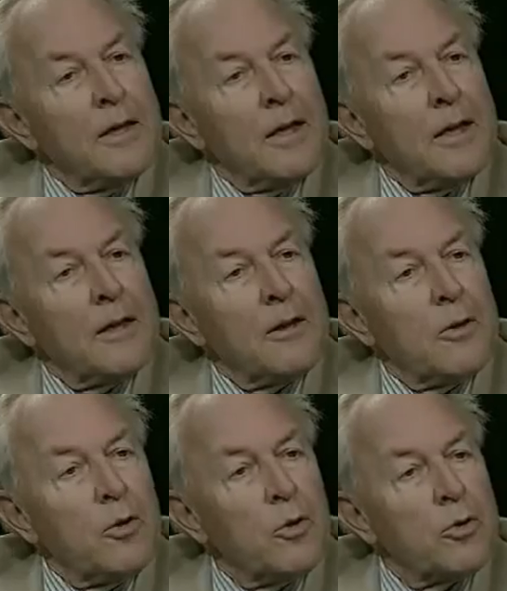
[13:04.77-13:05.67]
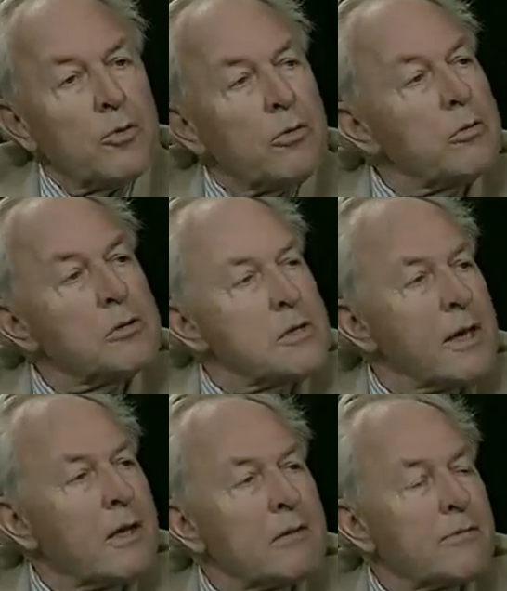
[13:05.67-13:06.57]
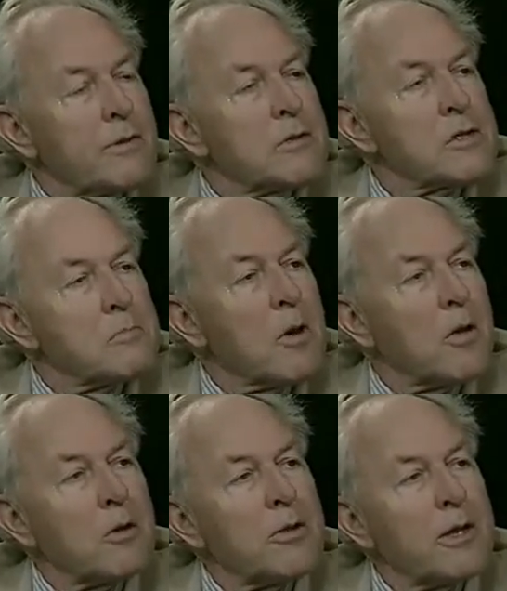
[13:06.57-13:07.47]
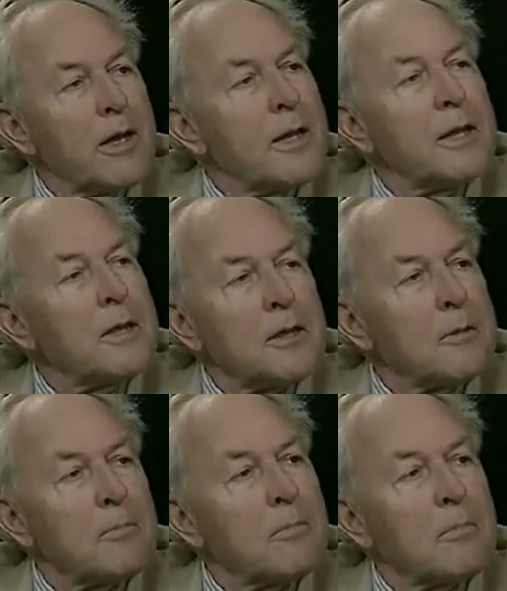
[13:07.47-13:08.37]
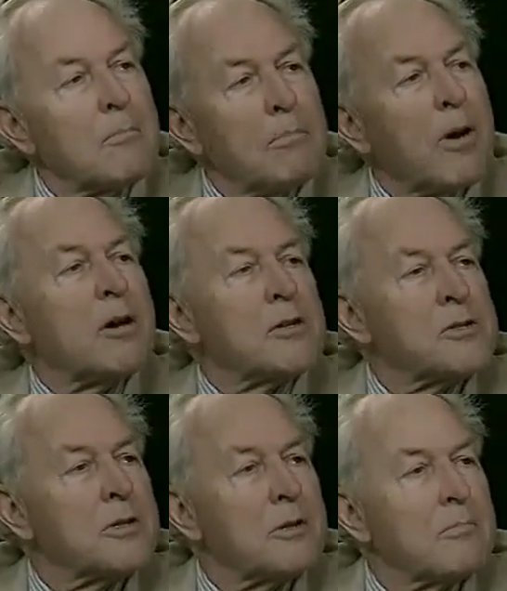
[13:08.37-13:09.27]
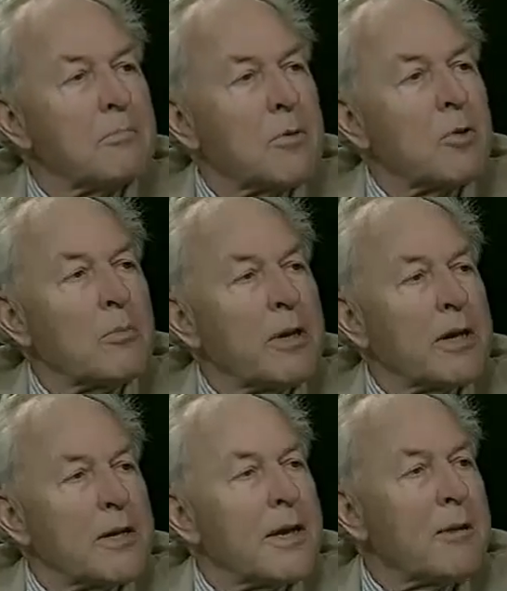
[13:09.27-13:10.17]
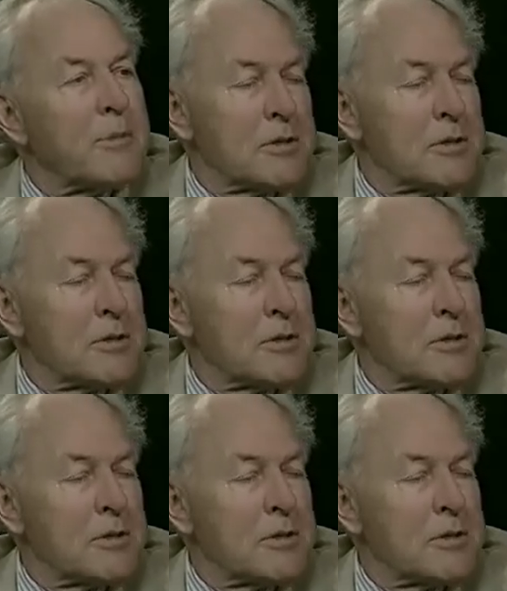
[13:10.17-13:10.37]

and your true self is smaller than any of the parts that go to make it up.